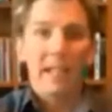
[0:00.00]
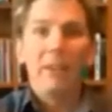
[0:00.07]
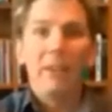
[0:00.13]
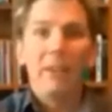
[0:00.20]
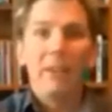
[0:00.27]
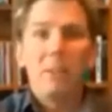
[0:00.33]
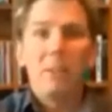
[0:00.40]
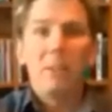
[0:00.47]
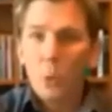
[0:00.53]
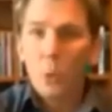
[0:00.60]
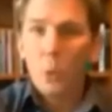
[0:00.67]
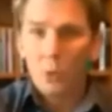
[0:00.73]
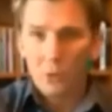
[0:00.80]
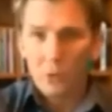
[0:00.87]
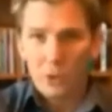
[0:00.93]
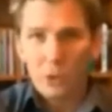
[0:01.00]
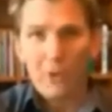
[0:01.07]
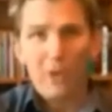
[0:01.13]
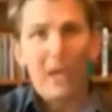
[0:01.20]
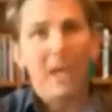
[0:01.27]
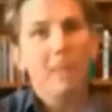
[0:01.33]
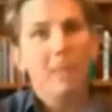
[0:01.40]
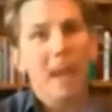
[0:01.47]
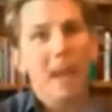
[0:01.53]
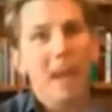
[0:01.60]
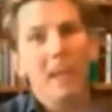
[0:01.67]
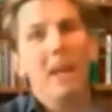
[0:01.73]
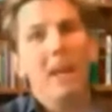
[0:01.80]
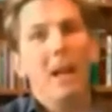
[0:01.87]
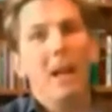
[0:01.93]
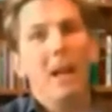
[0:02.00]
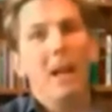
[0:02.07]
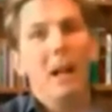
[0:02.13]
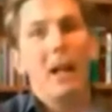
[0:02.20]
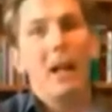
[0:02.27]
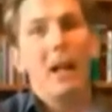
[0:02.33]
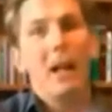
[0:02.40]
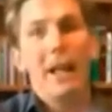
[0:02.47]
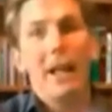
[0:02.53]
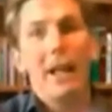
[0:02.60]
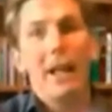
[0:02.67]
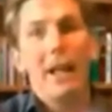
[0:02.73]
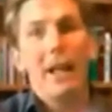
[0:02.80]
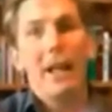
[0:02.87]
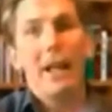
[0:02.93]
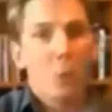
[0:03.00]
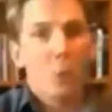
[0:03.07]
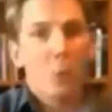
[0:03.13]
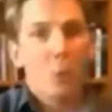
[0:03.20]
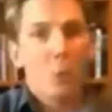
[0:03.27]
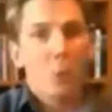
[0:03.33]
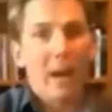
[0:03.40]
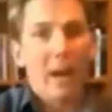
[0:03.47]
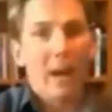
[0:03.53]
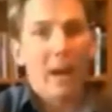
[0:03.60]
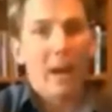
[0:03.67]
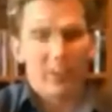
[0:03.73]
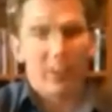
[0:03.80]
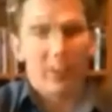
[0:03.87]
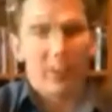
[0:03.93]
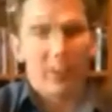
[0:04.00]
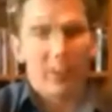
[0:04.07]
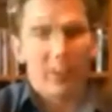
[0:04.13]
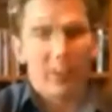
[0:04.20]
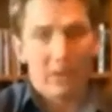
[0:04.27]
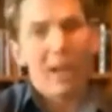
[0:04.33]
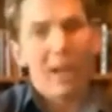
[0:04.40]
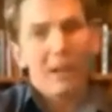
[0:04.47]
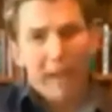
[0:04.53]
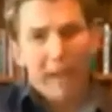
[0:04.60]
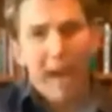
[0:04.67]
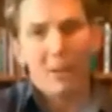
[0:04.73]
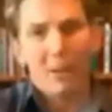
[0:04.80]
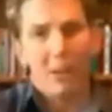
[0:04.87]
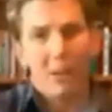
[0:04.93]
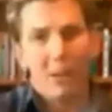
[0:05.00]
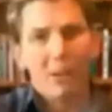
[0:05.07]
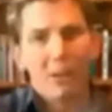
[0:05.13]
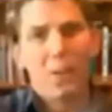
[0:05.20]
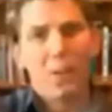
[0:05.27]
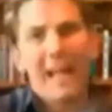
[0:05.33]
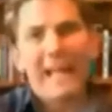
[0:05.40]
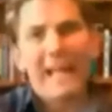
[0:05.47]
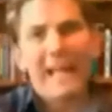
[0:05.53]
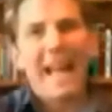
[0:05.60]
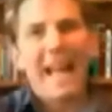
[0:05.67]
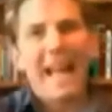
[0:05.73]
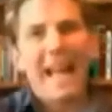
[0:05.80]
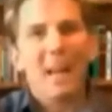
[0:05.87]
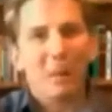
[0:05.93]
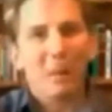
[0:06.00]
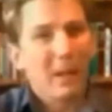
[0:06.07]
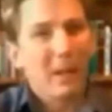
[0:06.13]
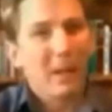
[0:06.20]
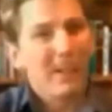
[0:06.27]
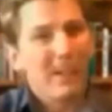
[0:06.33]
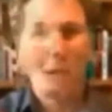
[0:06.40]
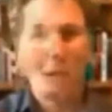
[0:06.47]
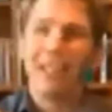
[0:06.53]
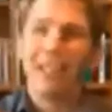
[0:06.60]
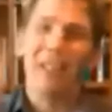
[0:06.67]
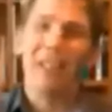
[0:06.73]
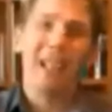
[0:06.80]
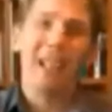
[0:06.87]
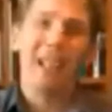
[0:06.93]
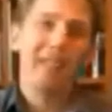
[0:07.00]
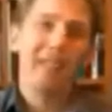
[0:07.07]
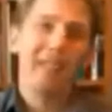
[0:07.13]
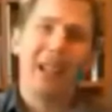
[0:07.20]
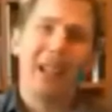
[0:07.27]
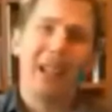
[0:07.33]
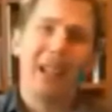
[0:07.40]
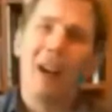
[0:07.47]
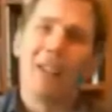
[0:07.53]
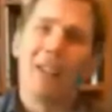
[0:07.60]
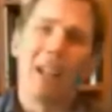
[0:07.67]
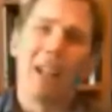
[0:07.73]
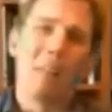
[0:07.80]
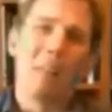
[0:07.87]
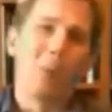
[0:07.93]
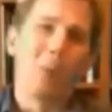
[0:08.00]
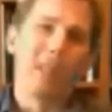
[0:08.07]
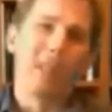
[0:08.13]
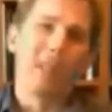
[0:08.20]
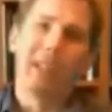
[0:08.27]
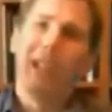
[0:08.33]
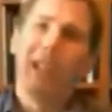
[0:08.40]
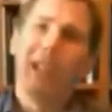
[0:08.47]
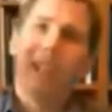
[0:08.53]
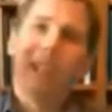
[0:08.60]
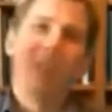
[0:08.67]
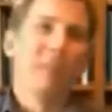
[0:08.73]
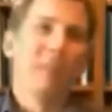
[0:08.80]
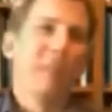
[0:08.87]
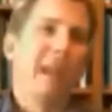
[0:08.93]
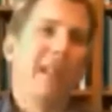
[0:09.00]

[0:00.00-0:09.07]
giving them the tools to do it, they can make an extra $2,500 a month. So for the average person, we like that number because it's not a lofty number where it's like you're